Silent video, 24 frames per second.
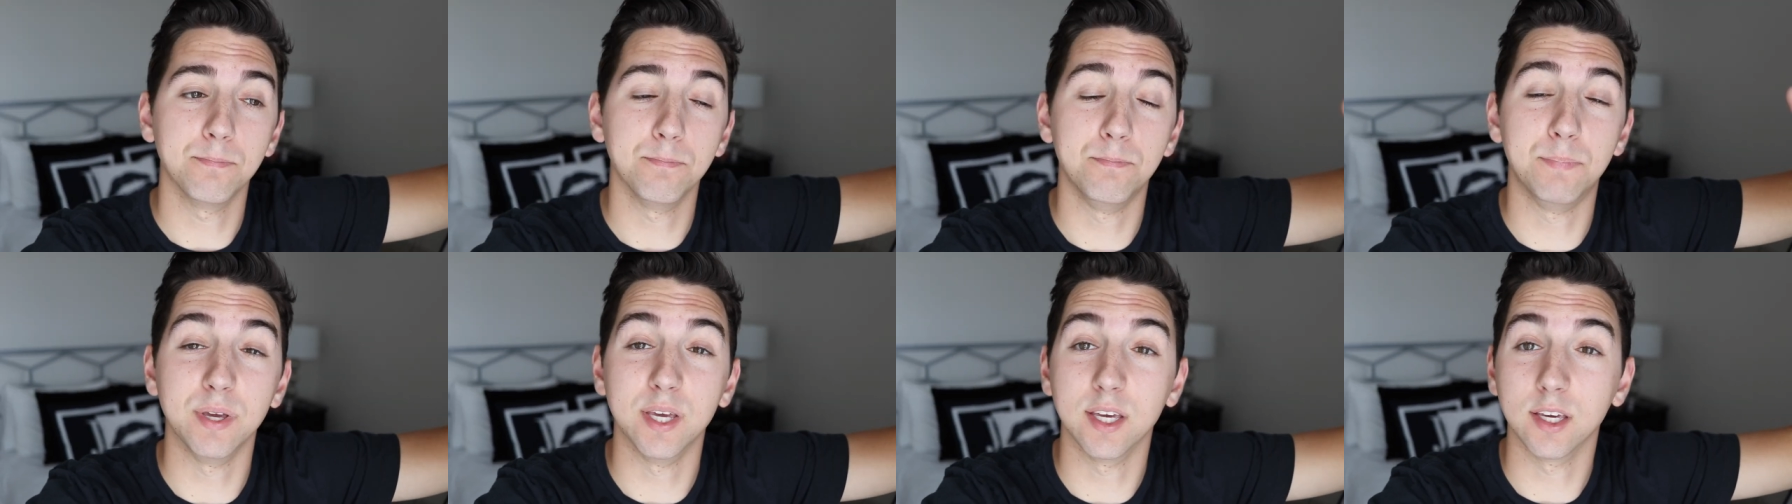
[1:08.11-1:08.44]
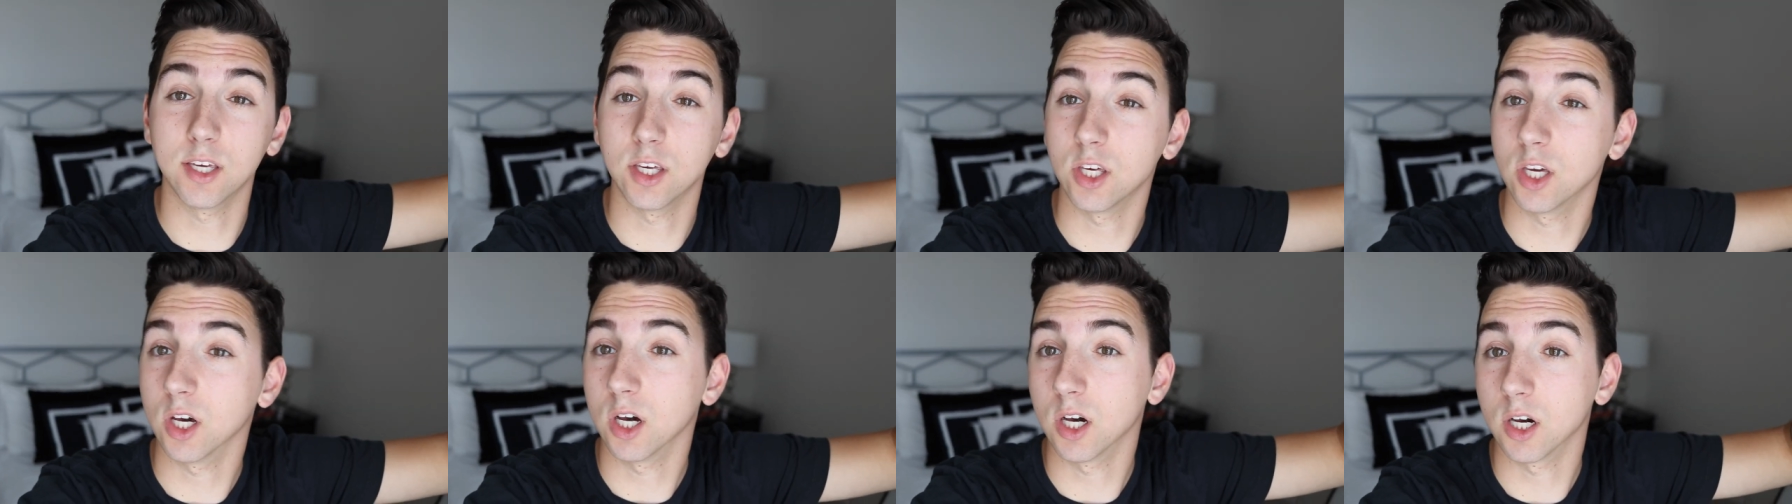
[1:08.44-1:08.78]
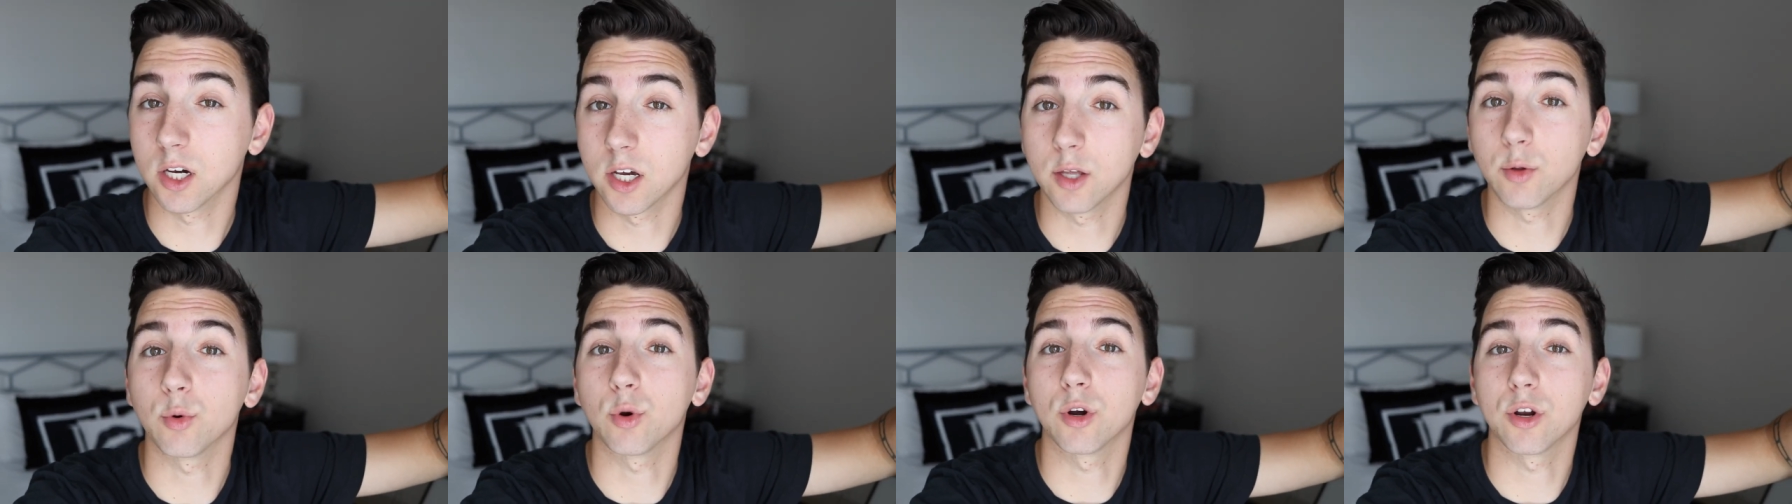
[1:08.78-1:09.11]
being
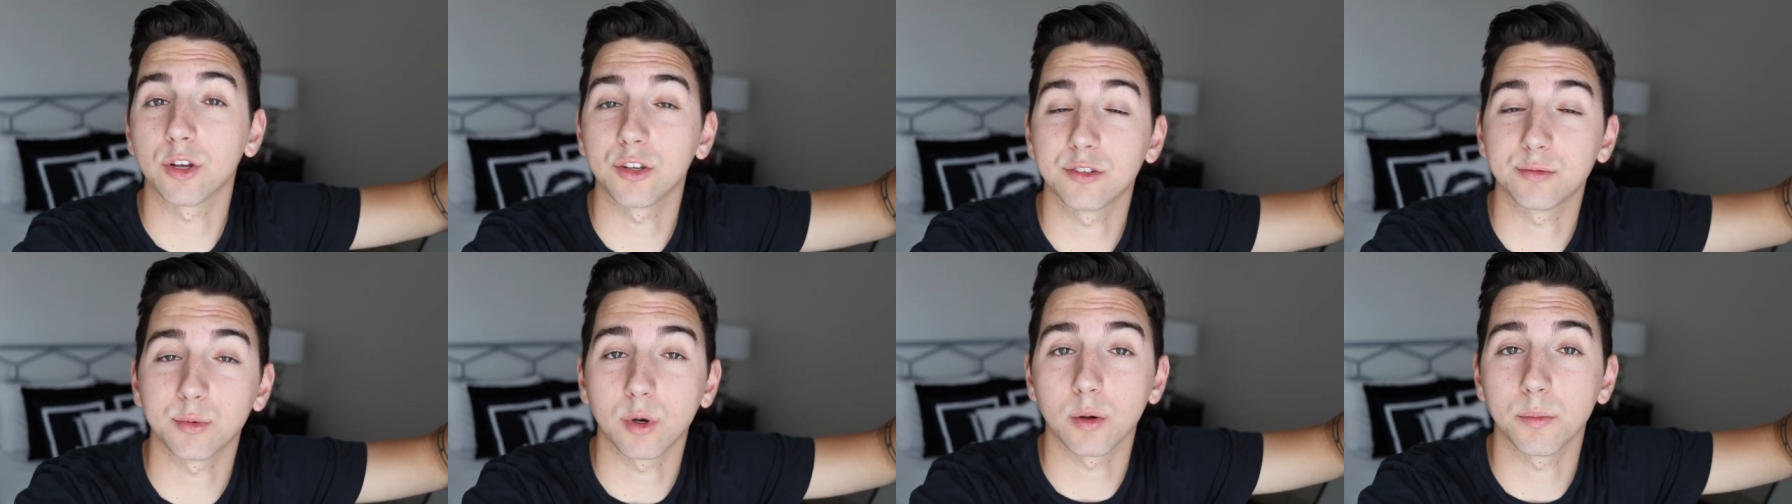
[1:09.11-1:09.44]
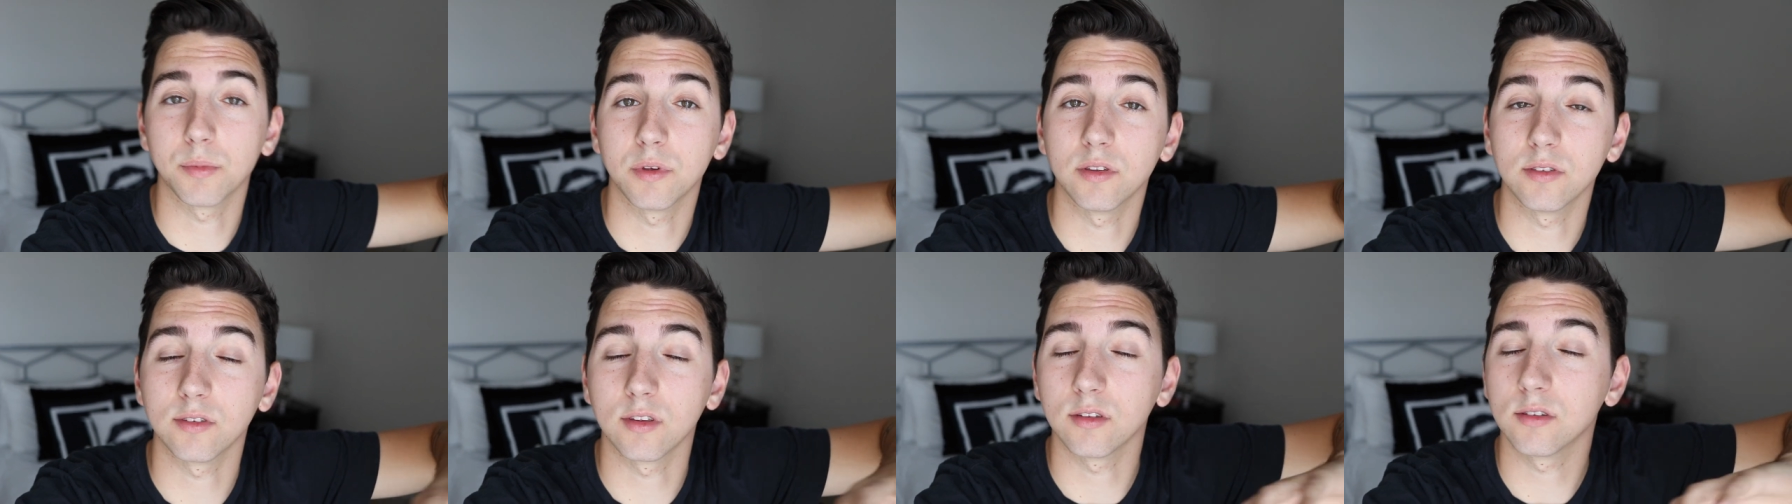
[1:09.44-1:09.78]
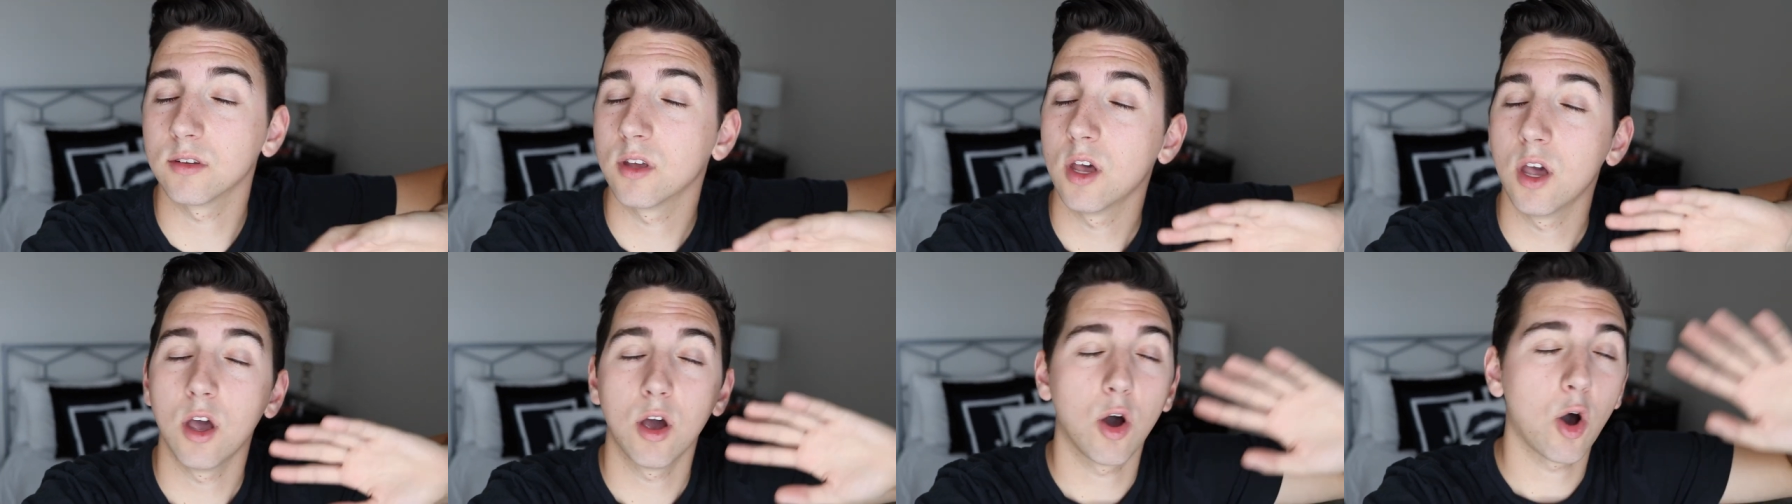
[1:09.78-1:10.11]
young and running a small business,
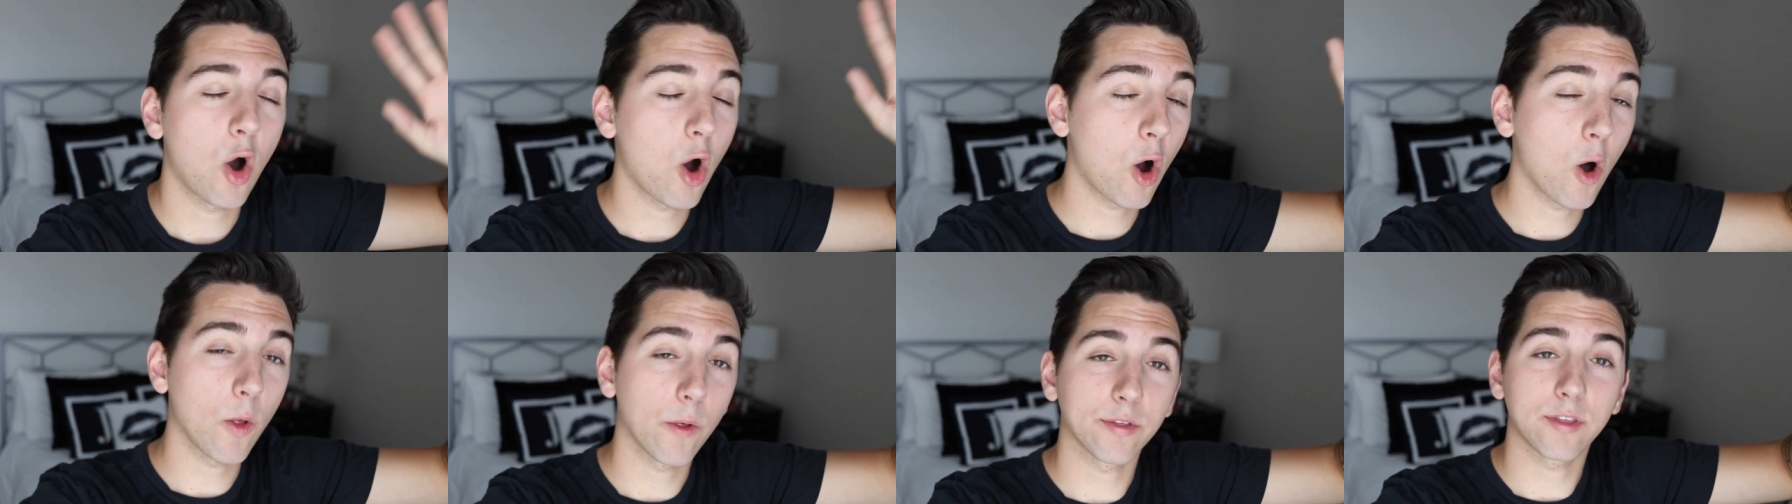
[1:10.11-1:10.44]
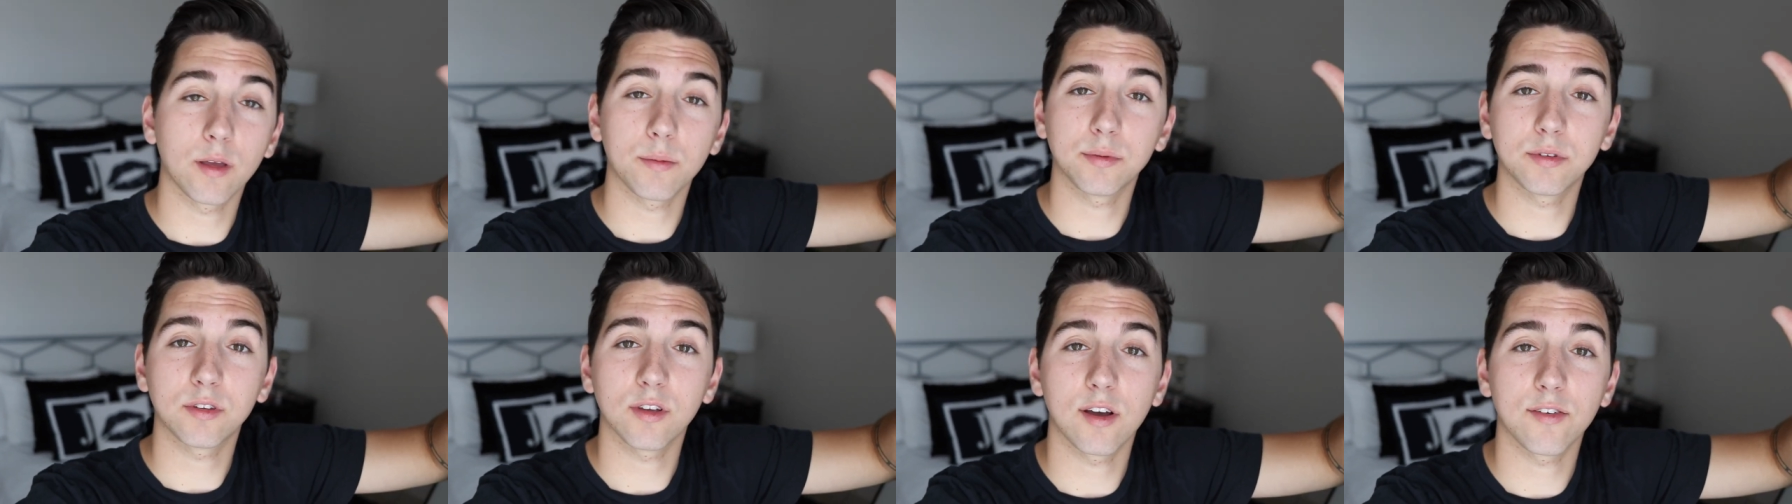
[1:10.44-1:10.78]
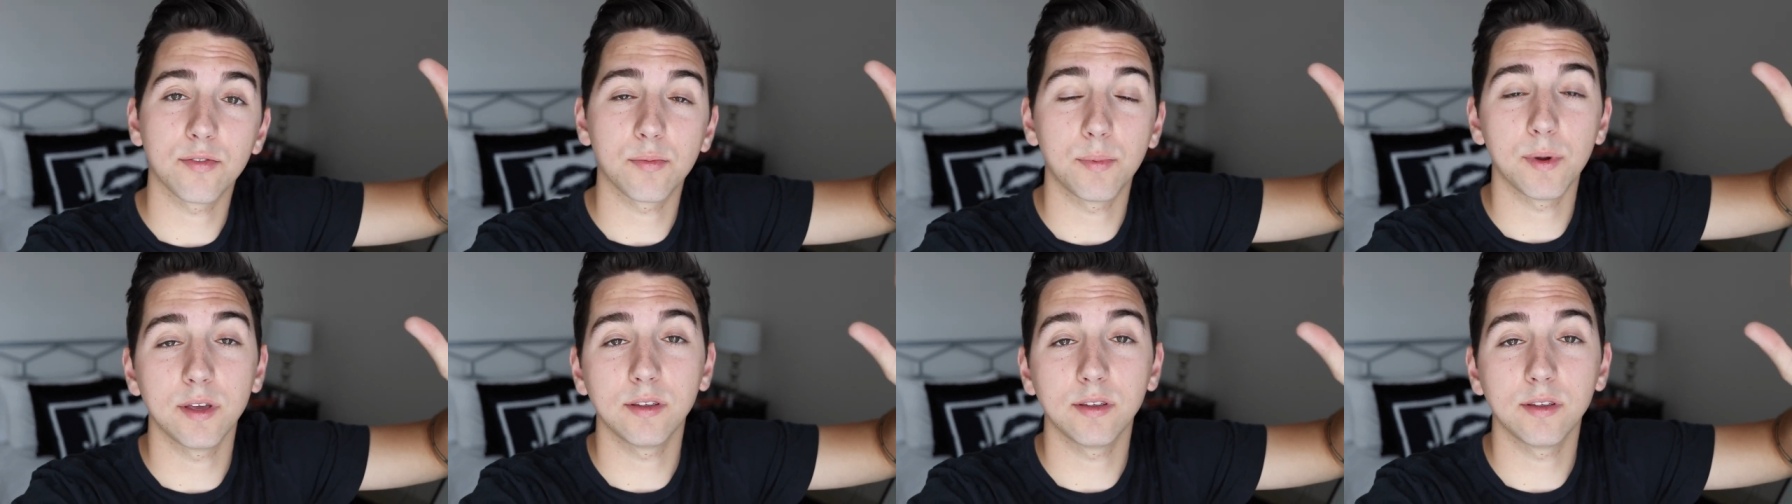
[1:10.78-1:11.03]
all that type of stuff.